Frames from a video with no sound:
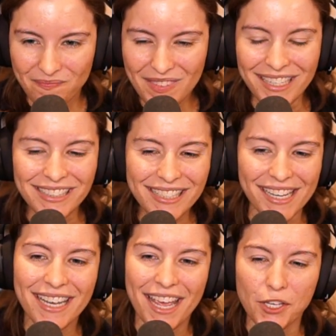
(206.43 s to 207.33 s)
And
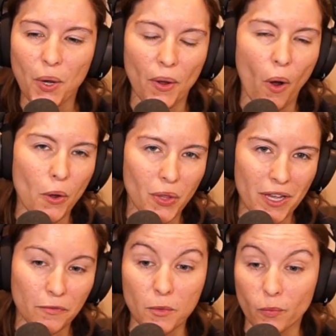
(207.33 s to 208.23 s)
Sunday going all the way
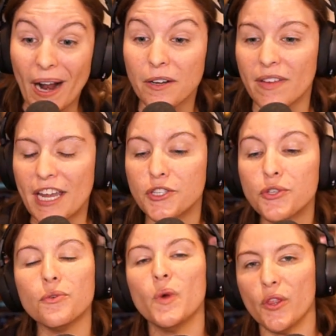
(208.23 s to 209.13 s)
from the round of 8
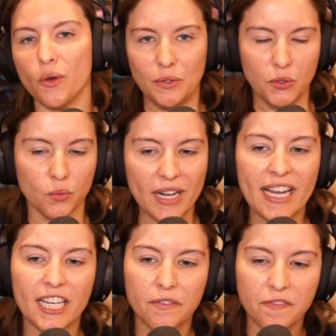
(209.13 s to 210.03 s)
to those
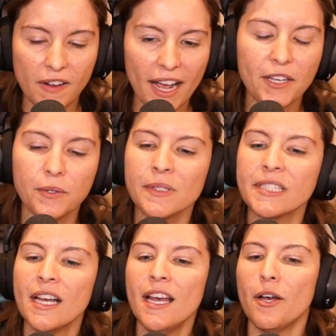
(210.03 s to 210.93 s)
grand finals.
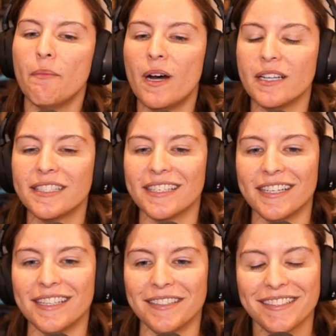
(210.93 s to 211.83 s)
But
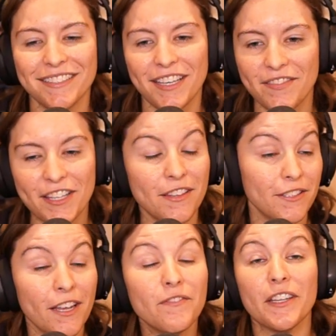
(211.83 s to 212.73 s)
they've
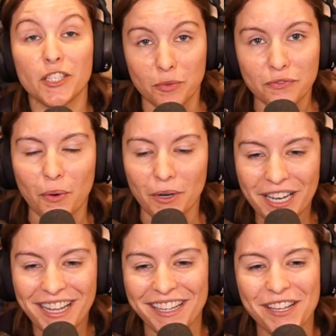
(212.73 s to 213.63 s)
done this before.
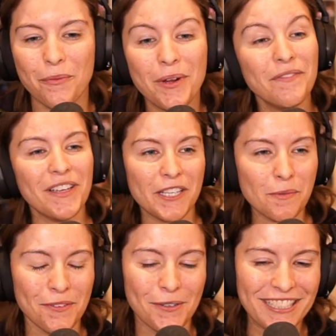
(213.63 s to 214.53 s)
We've done this
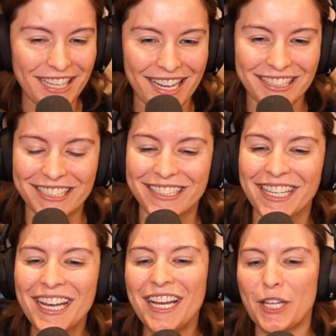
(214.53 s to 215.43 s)
before as casters.
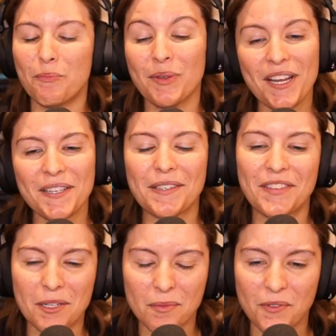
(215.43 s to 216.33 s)
The players have
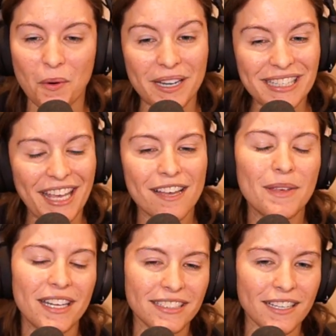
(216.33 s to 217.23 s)
done it before. It can be
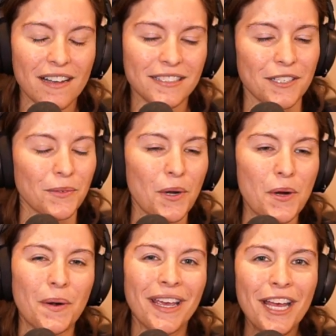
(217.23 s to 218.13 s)
an exhausting
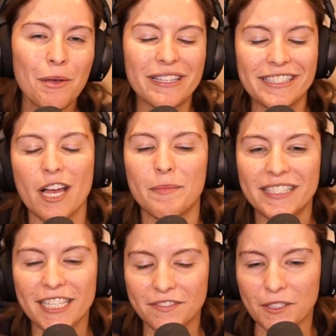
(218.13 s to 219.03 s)
road, but stamina is
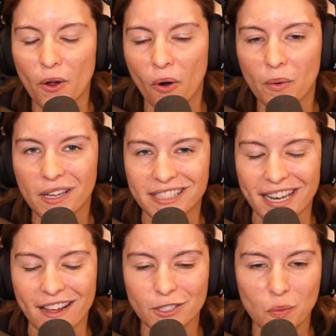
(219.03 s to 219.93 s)
definitely always an
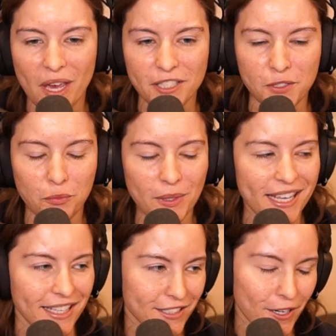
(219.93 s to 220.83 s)
aspect of
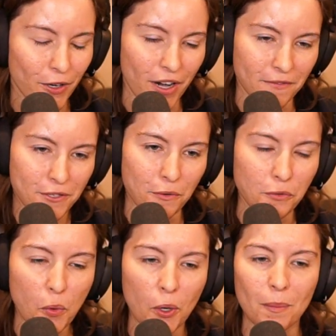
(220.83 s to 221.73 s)
playing in StarCraft 2
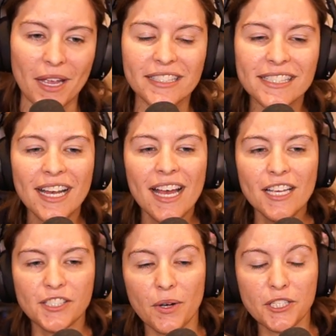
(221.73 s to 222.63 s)
tournaments.
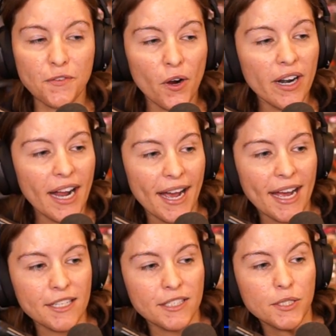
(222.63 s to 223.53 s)
So as far
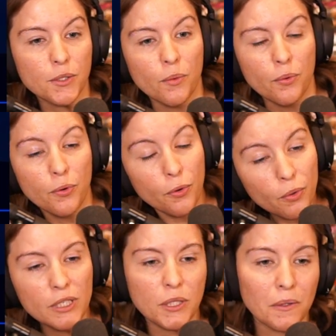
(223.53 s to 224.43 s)
as who
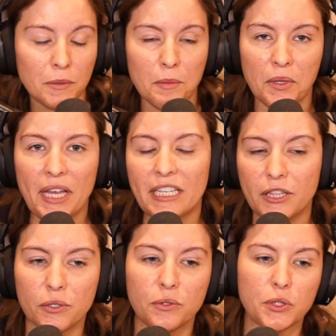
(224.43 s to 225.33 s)
is going to be playing in
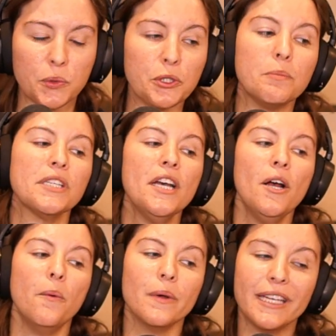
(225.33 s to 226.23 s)
those groups,
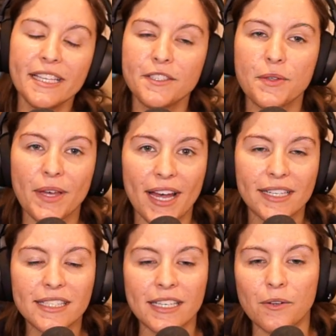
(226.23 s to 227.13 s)
we'll get to
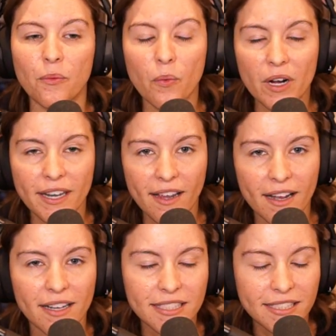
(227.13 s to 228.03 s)
that in one
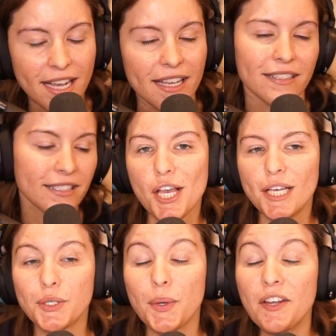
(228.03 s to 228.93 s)
hot second.
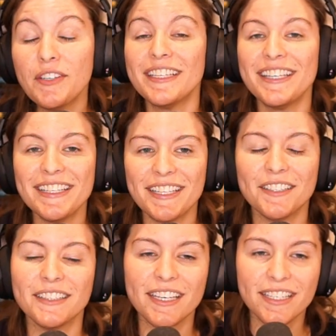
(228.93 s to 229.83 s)
So here's the
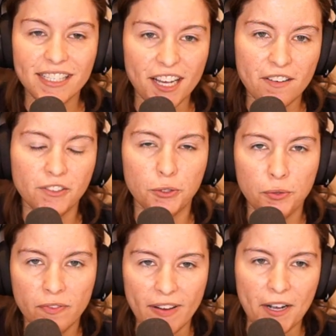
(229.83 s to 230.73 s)
detailed list of
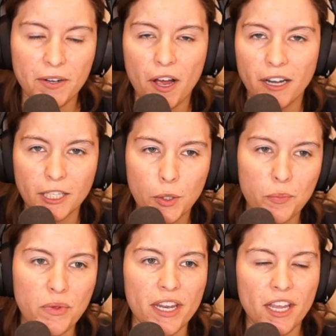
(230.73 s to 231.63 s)
who found on
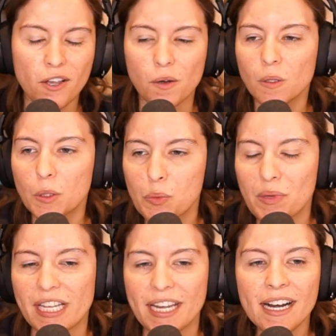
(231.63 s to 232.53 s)
Wikipedia, good old
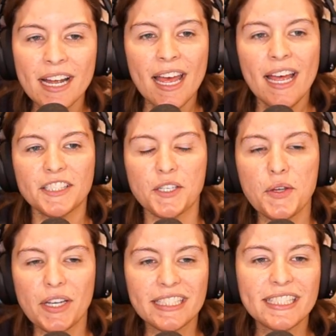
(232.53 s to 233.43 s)
Wikipedia. So
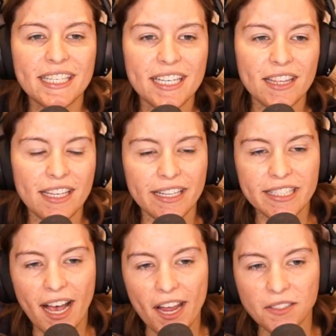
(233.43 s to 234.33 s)
you can see the
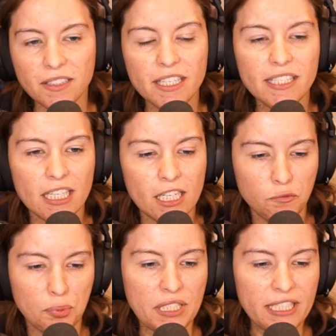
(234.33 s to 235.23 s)
entire list
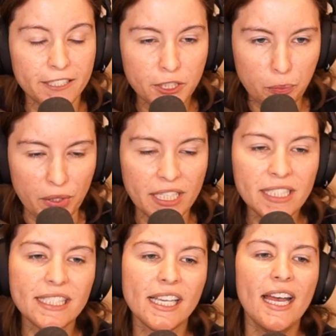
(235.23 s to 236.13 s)
of
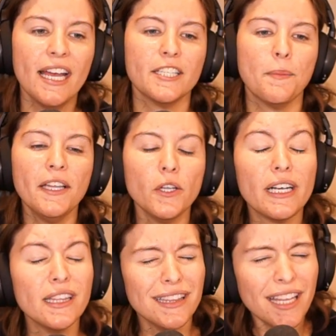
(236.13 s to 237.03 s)
participants. This might look
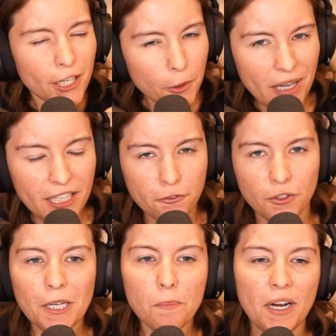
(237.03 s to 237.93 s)
a little bit
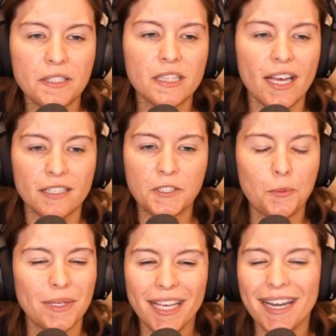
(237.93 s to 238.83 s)
different compared to last year,
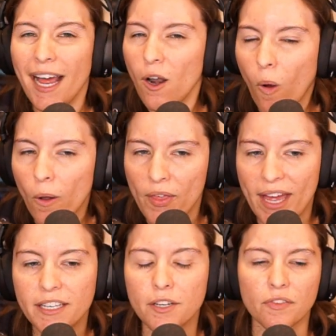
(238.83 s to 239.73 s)
but again, not all
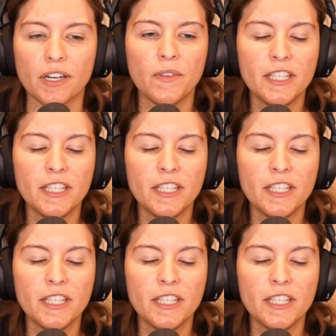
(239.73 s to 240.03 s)
that different. The